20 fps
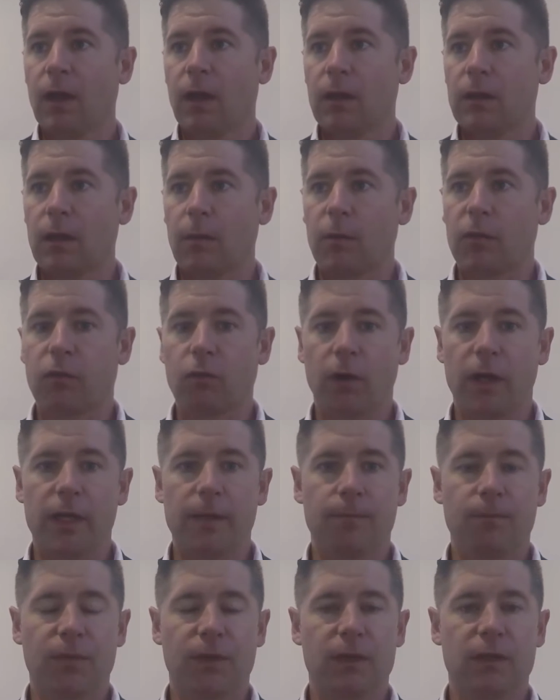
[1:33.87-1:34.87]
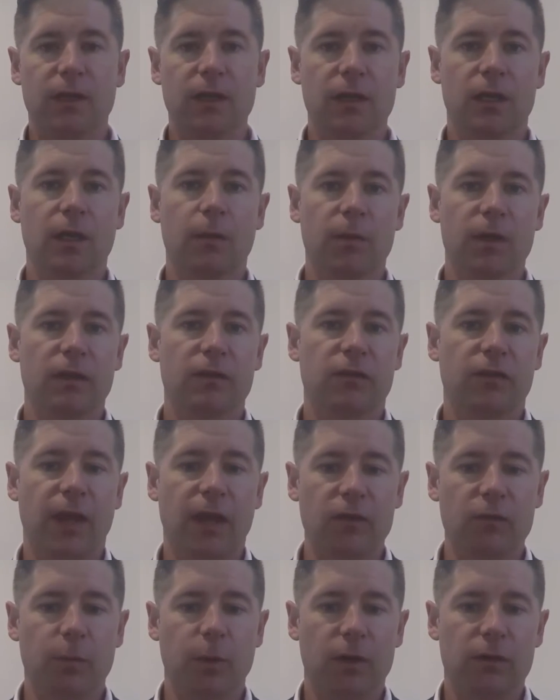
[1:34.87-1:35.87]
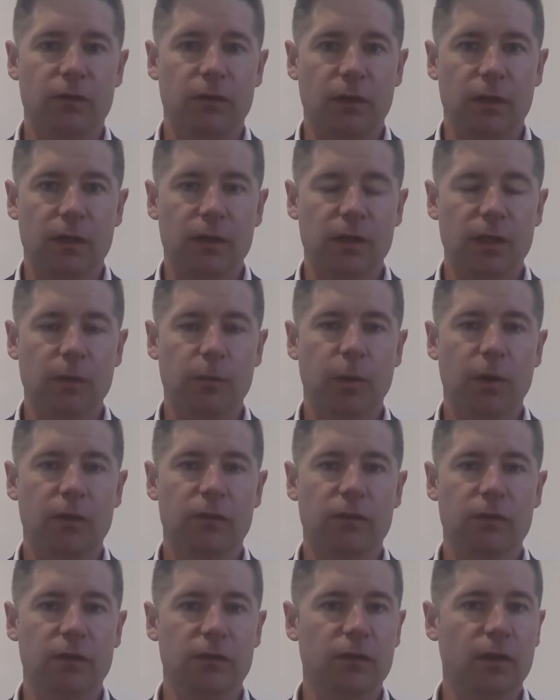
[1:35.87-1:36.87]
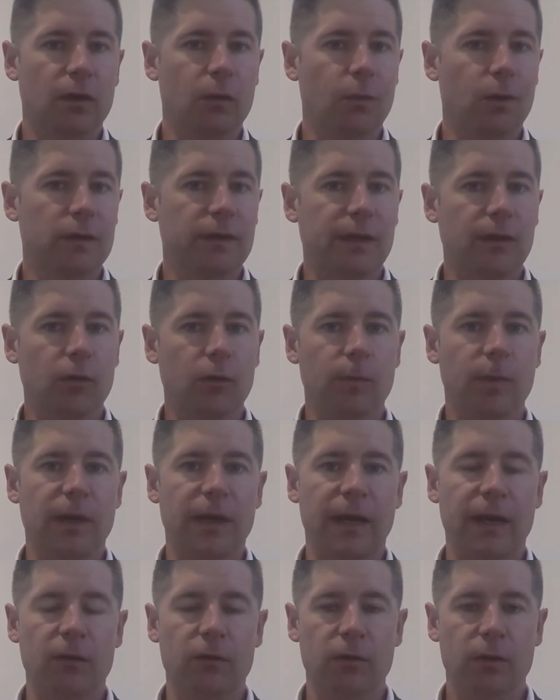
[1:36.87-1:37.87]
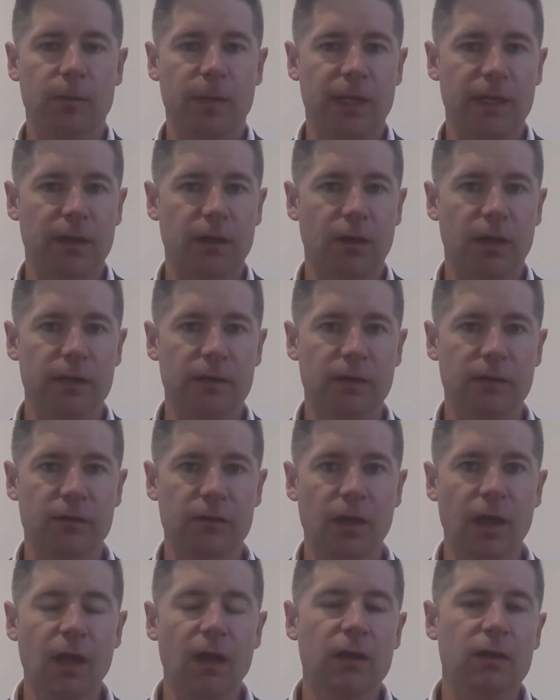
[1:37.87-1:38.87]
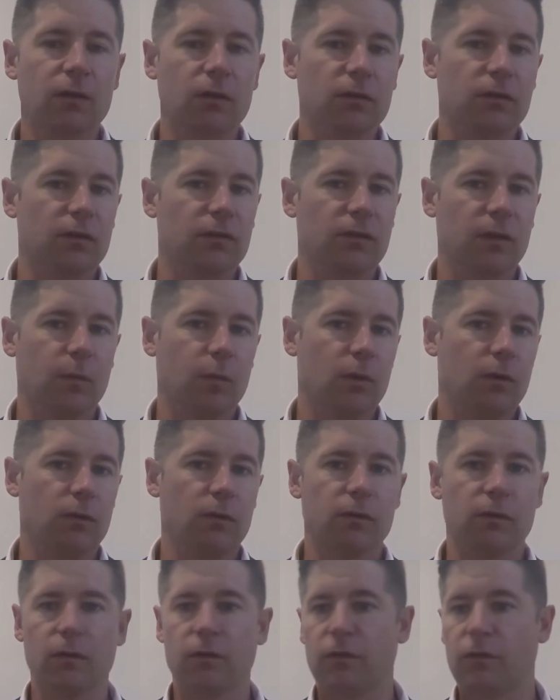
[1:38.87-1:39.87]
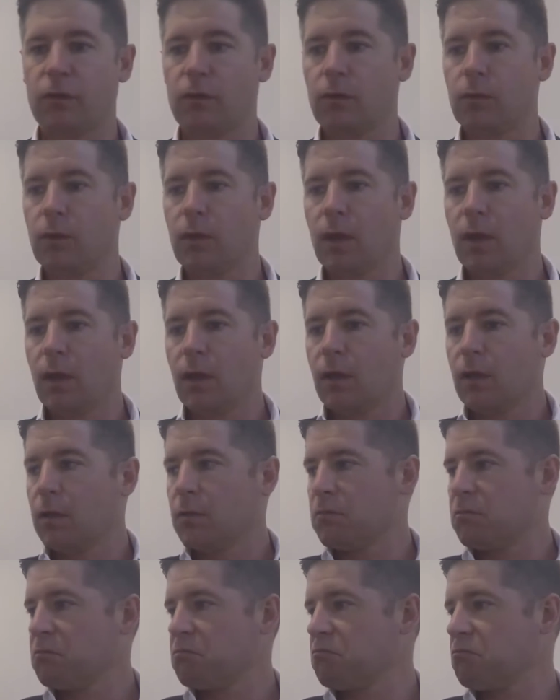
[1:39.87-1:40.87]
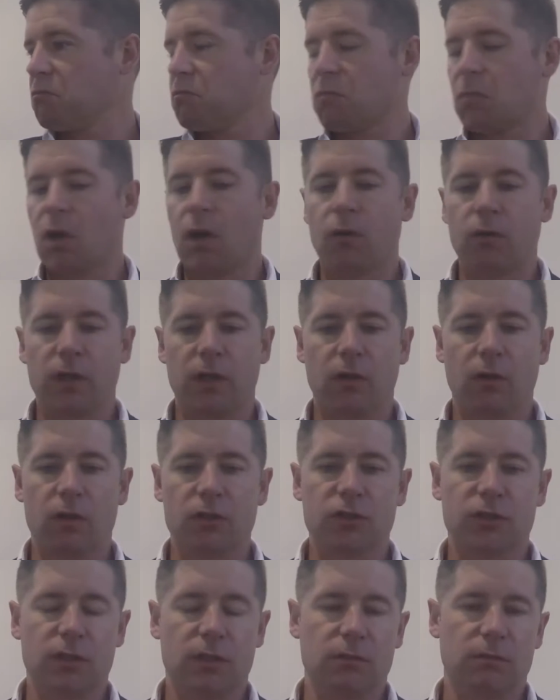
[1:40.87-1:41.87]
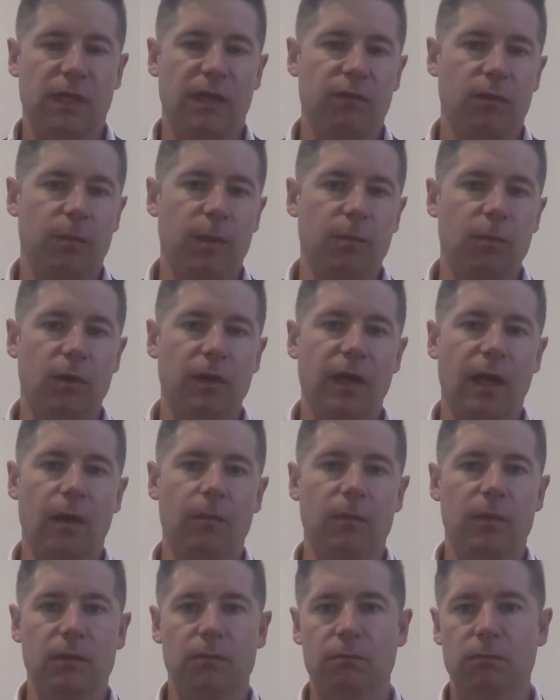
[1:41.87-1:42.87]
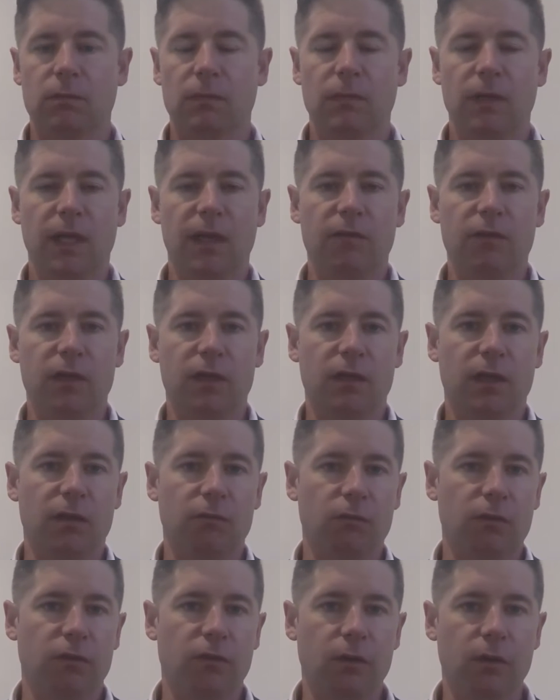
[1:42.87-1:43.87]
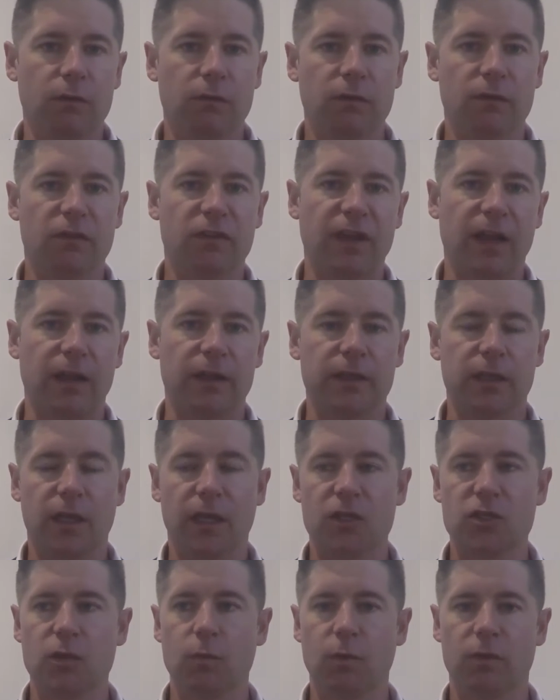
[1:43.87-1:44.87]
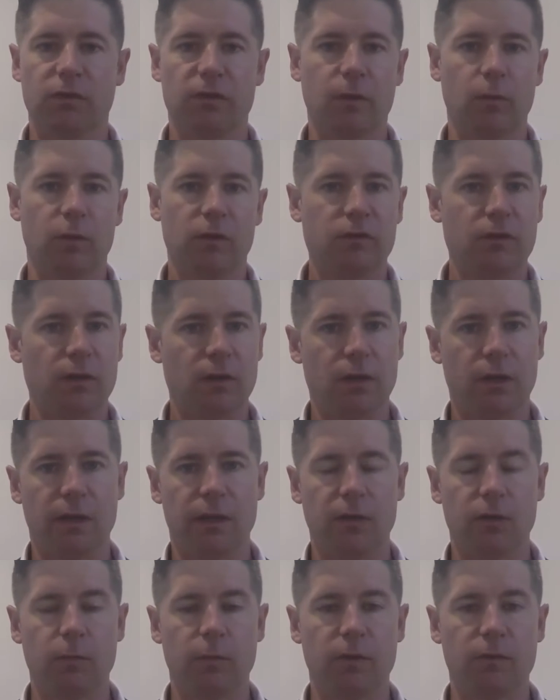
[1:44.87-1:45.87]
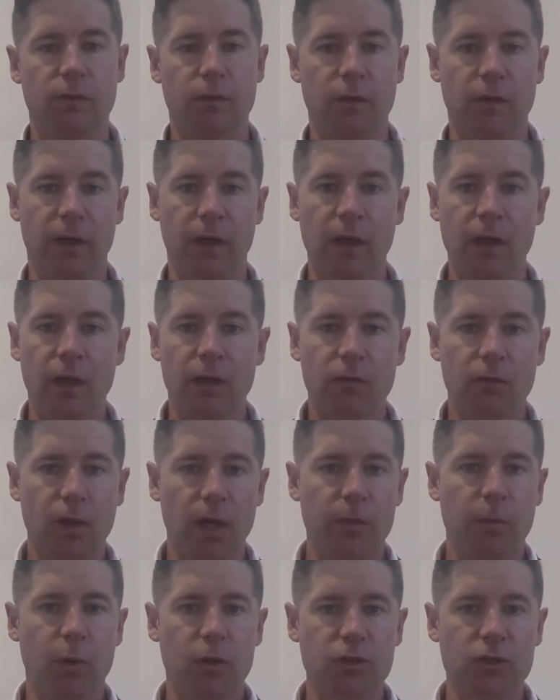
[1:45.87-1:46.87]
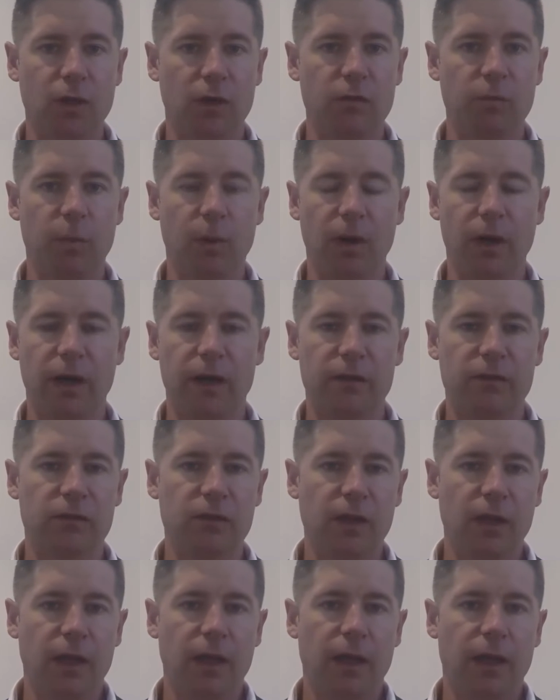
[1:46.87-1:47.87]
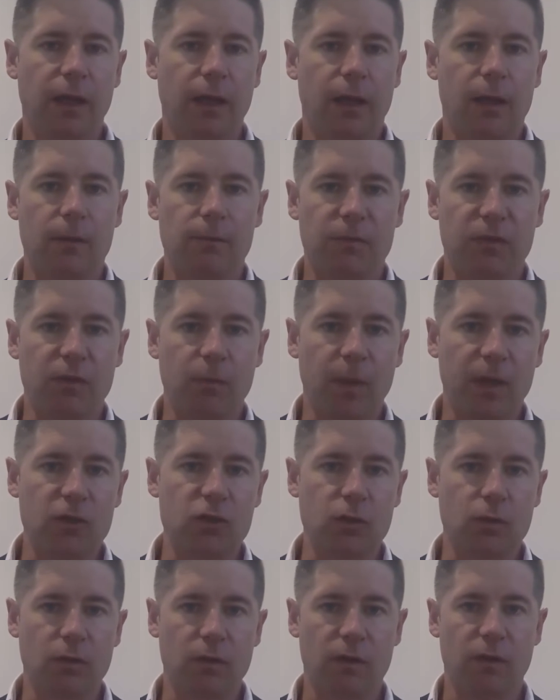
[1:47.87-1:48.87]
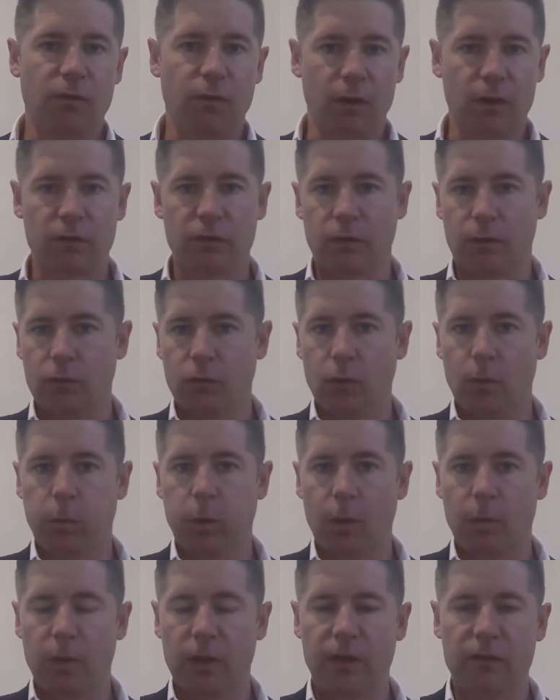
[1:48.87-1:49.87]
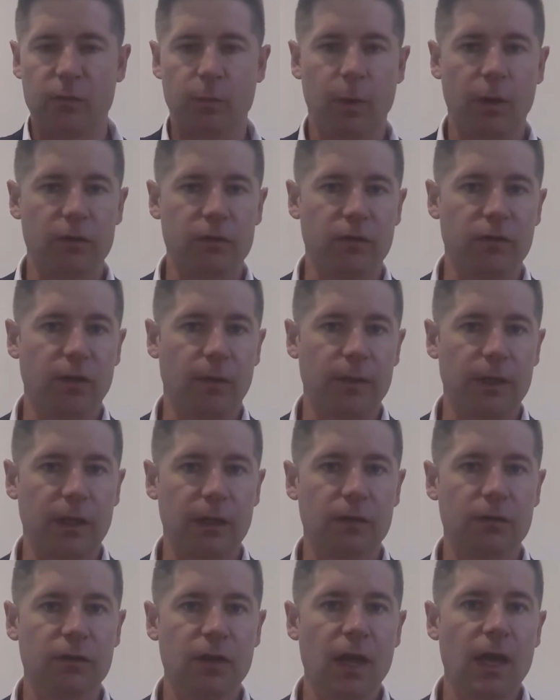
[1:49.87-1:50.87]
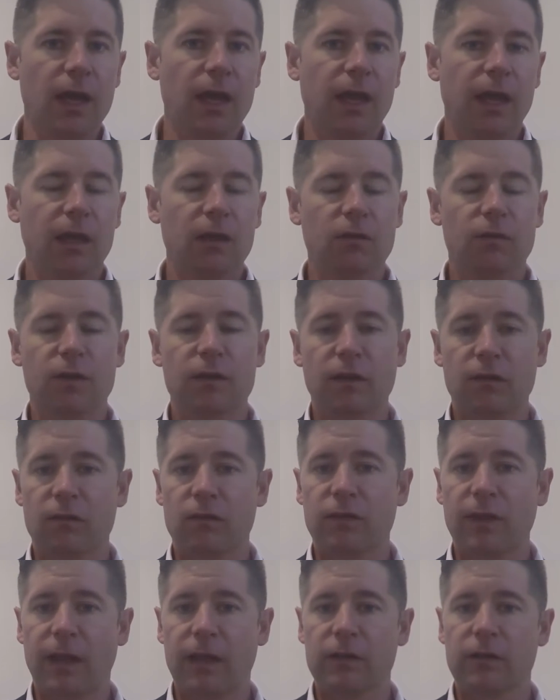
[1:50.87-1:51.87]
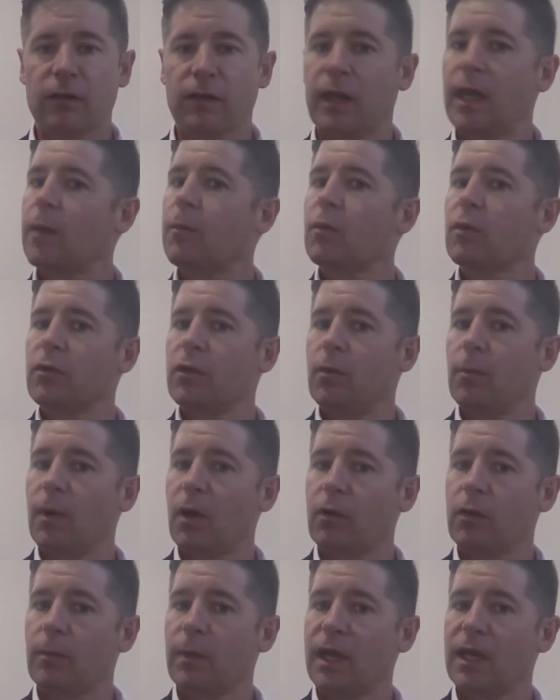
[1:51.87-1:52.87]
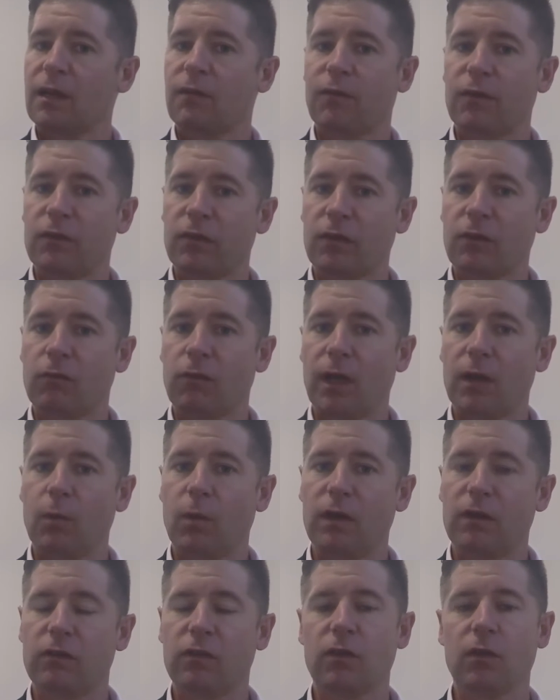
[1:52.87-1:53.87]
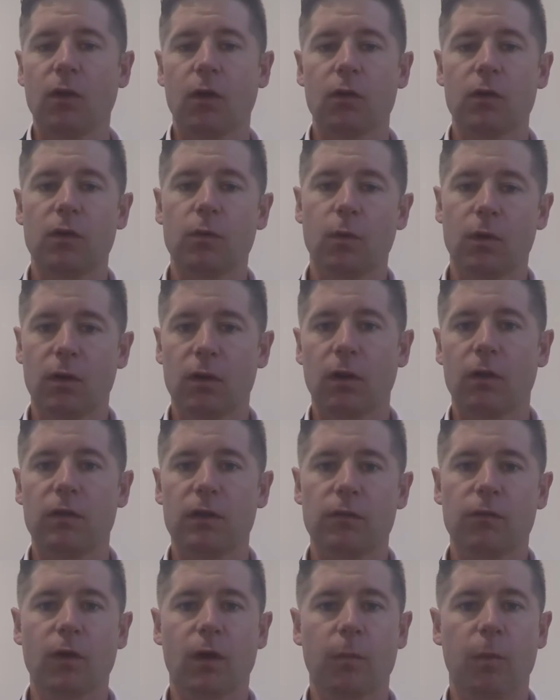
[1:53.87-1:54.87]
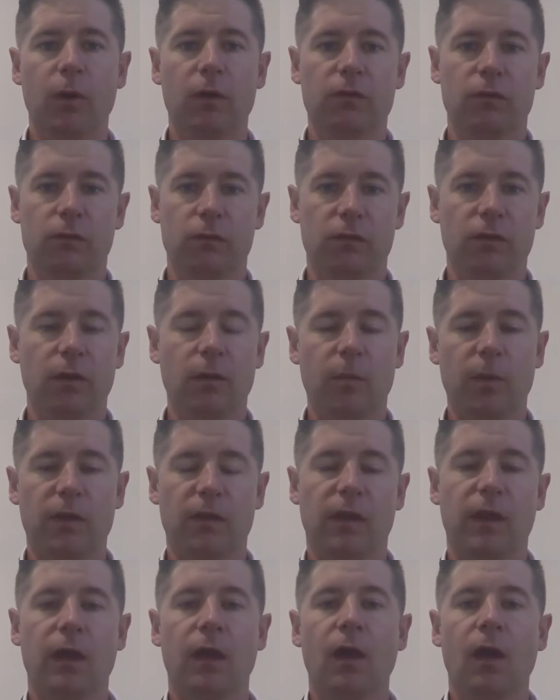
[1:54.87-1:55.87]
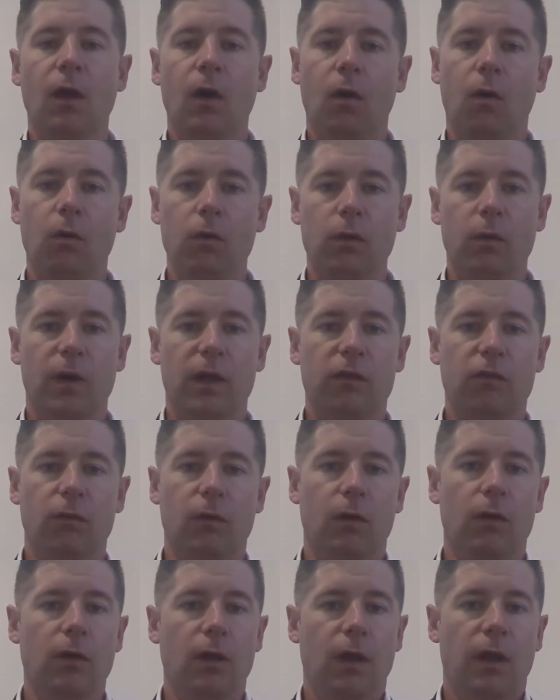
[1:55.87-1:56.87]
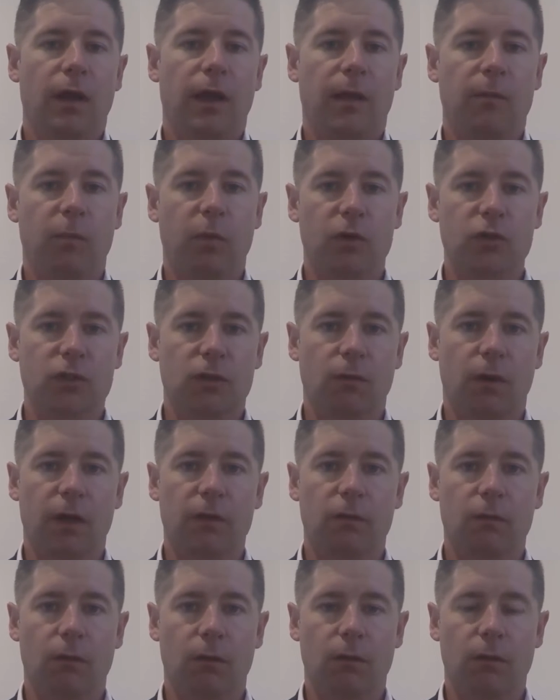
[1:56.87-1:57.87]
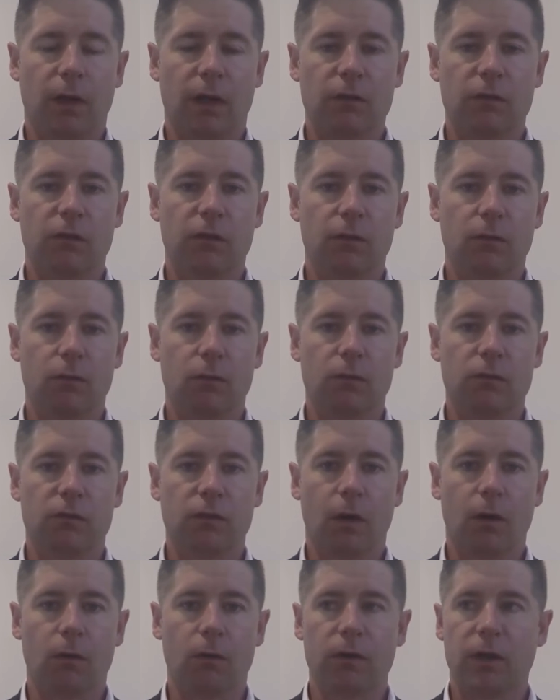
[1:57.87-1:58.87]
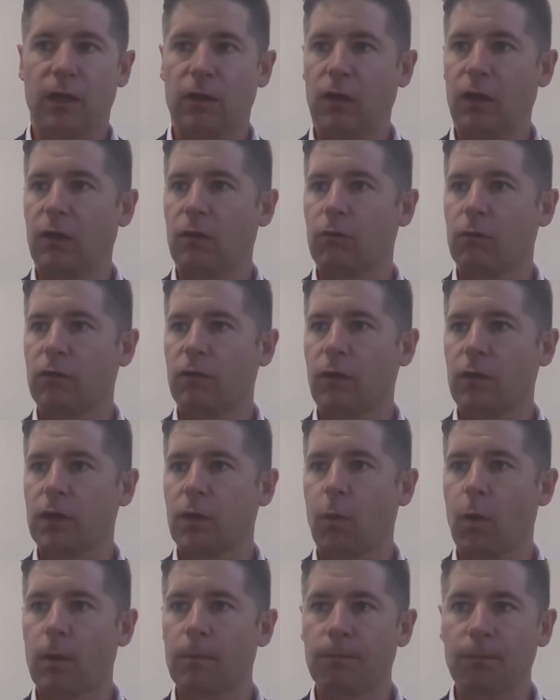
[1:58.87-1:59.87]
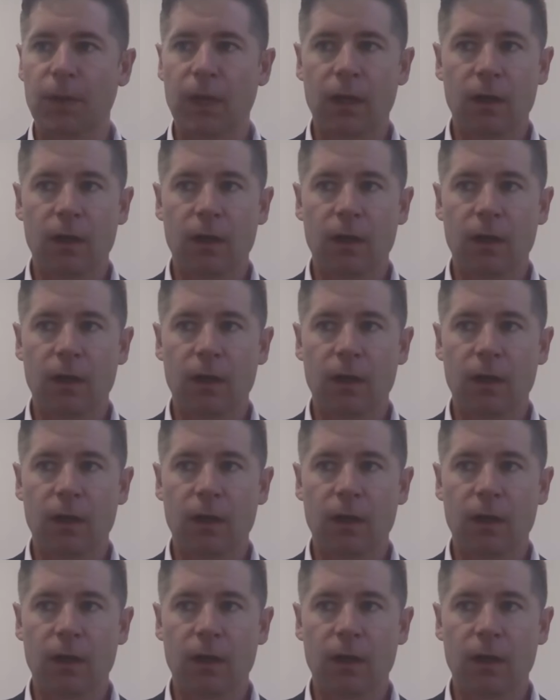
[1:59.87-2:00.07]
Number three, you need a committed salesperson. You need a person that's going to work that little bit harder in a market like this, not just someone who's used to holding an auction, having people come and having it hit reserve and selling. You actually want someone who's going to go that little bit further, really push those buyers to make sure that they're focusing on your property as opposed to something else. And if it doesn't sell under the hammer and you're on the market for 6 or 8 weeks, you want to know that you've got a person who's going to be there all the way through and push it right through until sold and you get the result that you want.